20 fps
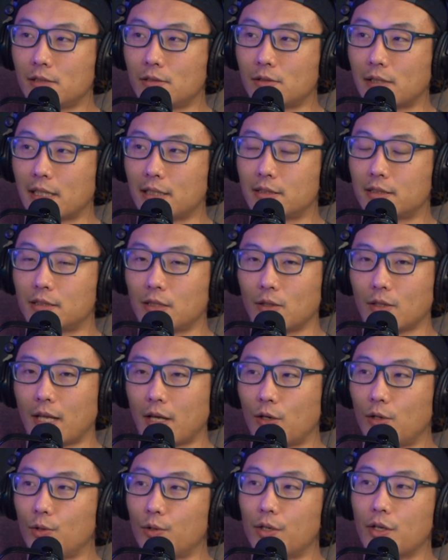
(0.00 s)
right? So
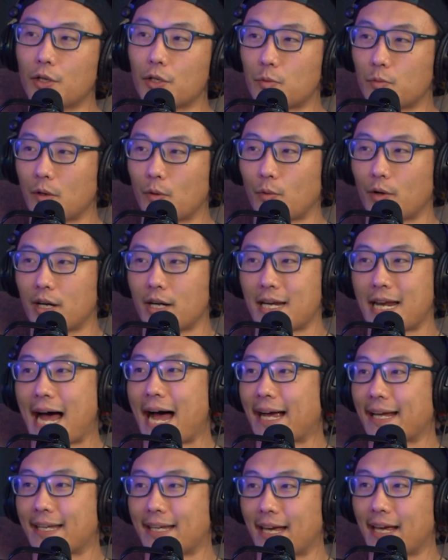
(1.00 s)
like who knows what we're
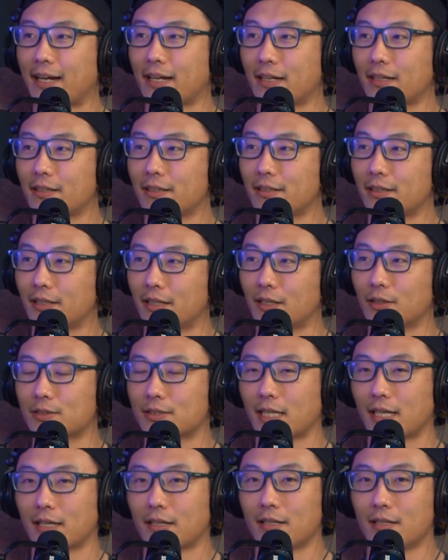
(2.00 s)
not getting?
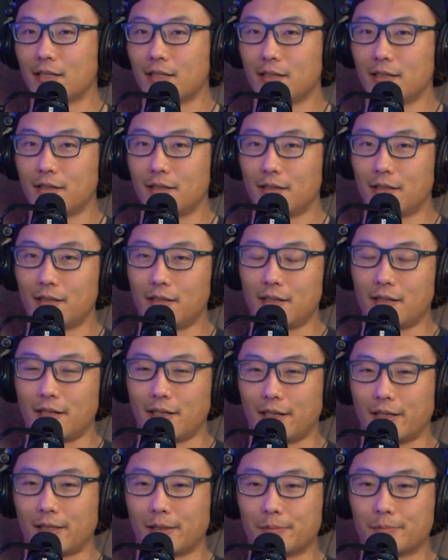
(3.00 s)
It's like
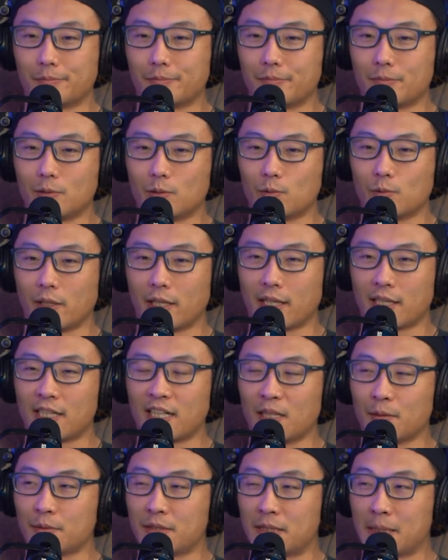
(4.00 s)
when it
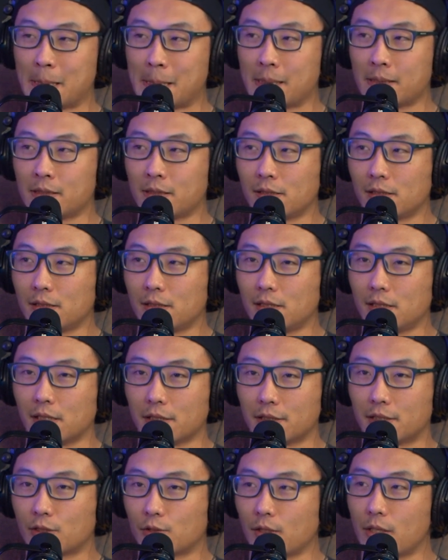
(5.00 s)
comes to
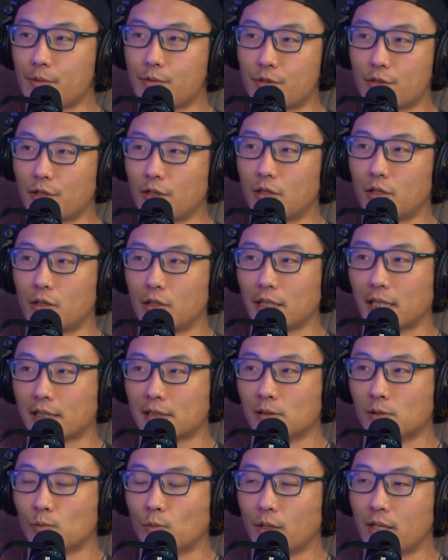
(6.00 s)
a scripture or
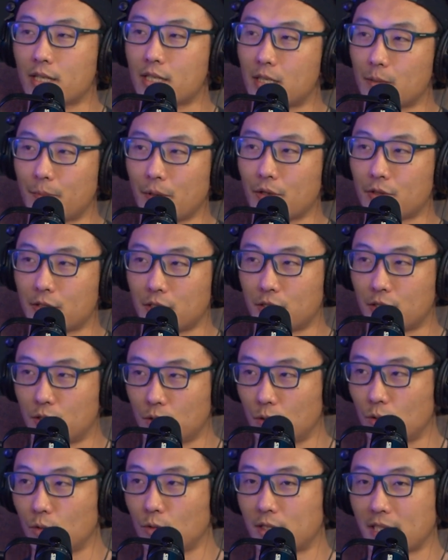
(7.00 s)
like what it's supposed to
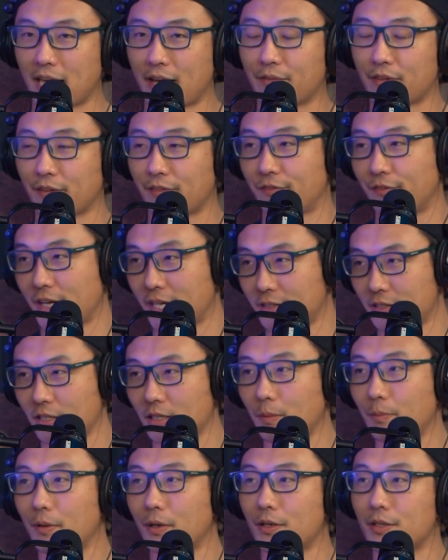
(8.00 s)
do to have an effect on
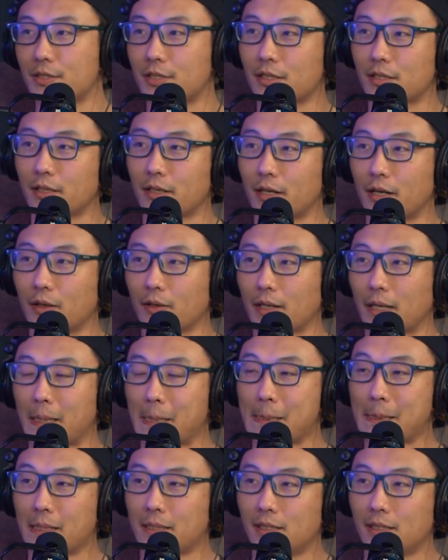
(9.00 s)
the person, like
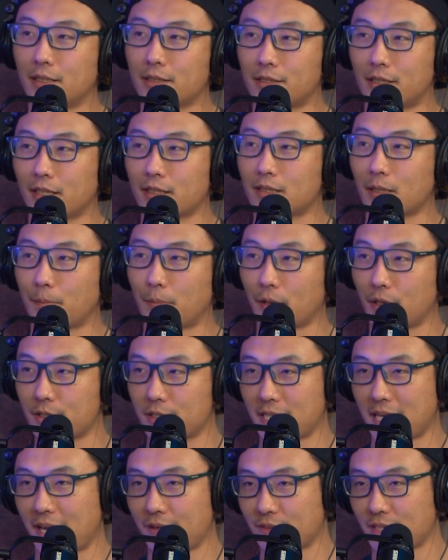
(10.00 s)
does the
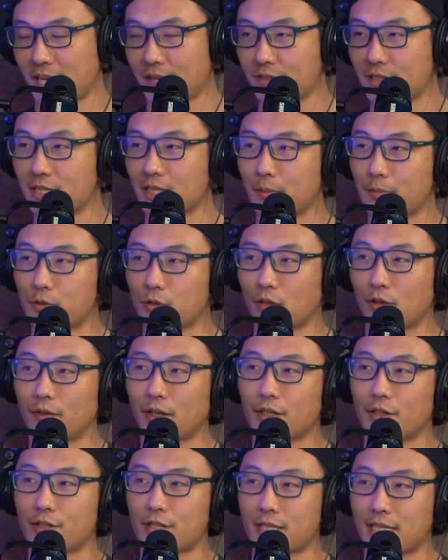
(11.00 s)
person have to have some sort of
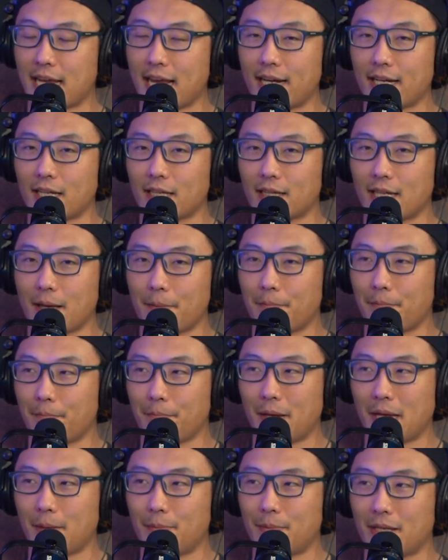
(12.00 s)
understanding that
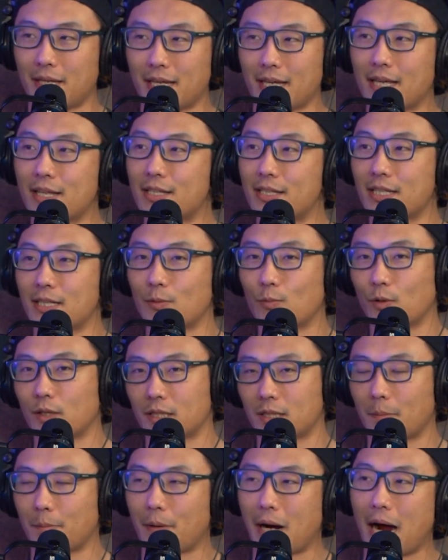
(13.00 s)
maybe isn't
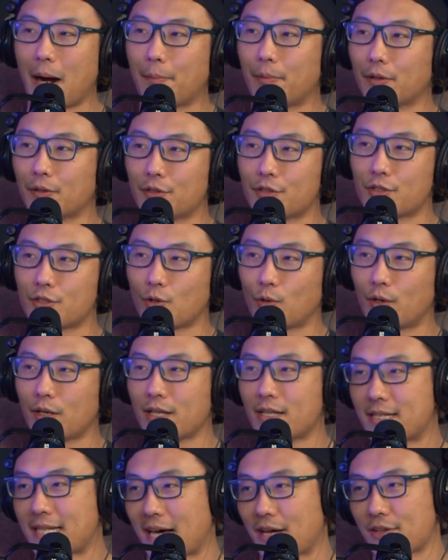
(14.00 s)
what the popular story
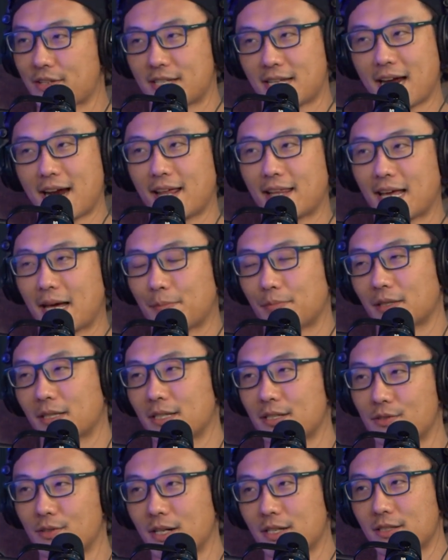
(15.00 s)
is outside of that
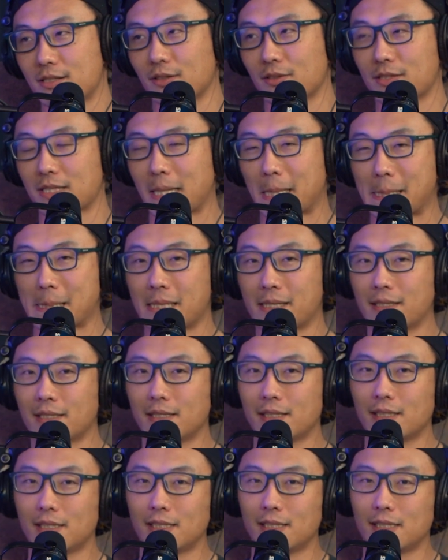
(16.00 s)
place, right? So it's like,
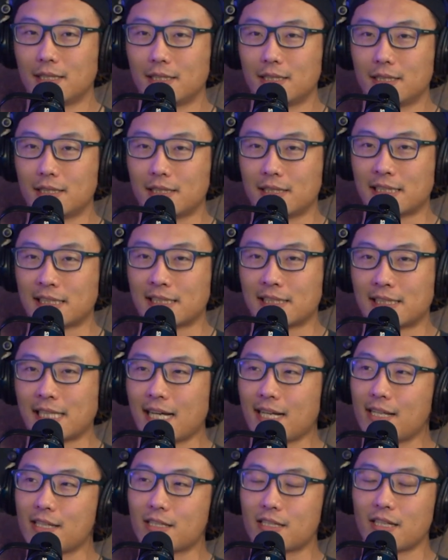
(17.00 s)
yeah,
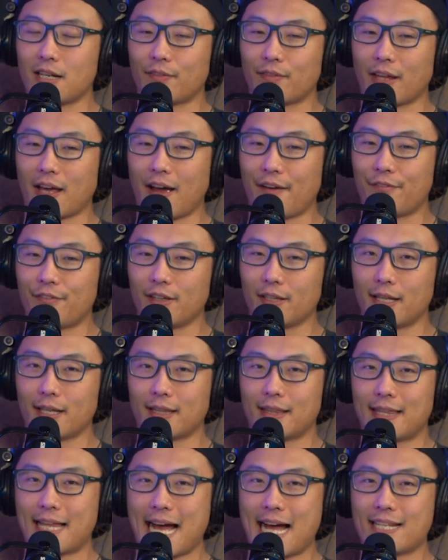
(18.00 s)
that gets tough. Like I feel
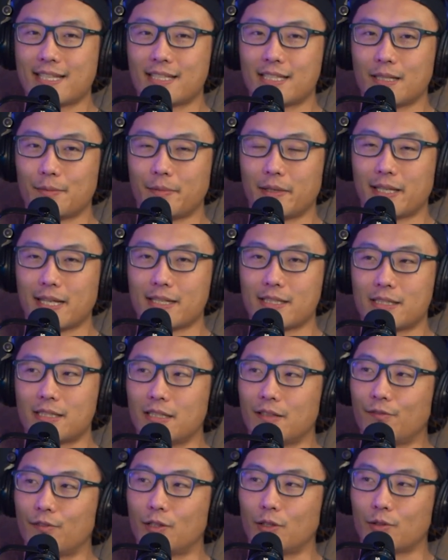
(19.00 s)
like that's something that's
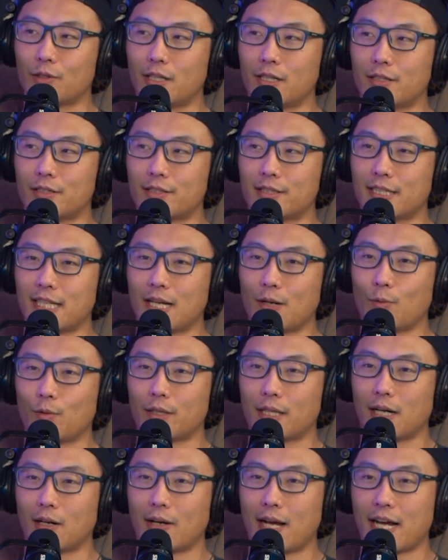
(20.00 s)
difficult to understand
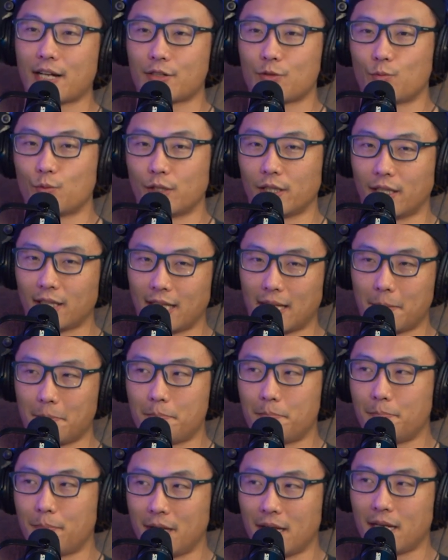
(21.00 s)
without actually really like
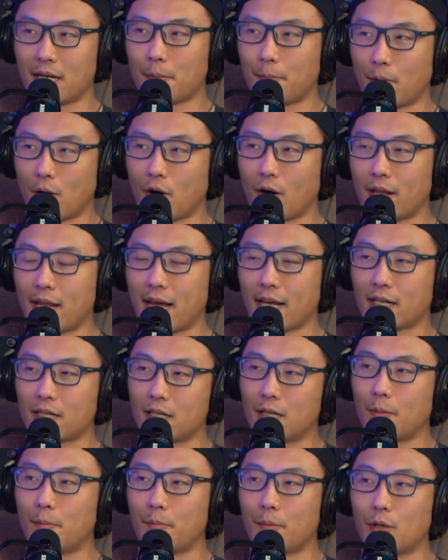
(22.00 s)
being a part of that
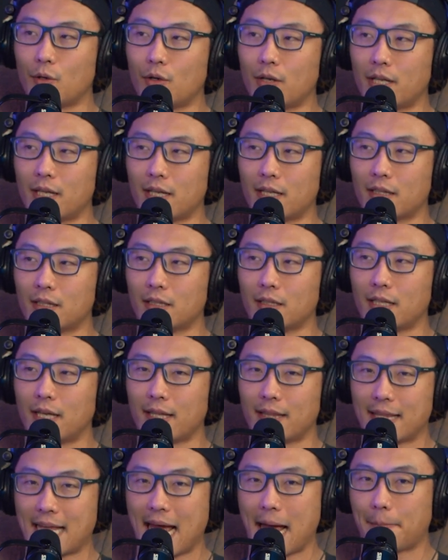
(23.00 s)
community
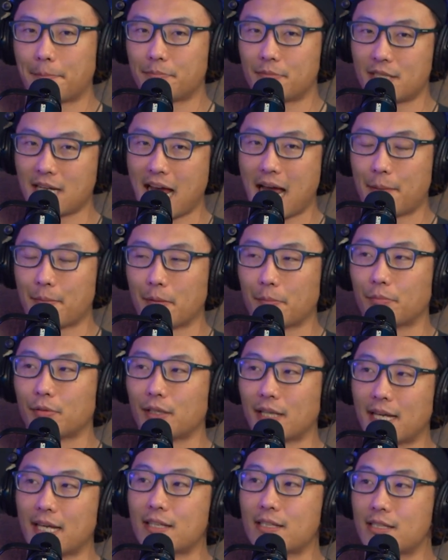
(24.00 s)
in that time and
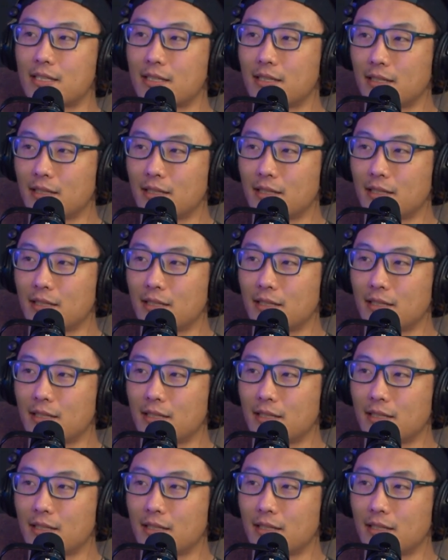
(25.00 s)
place,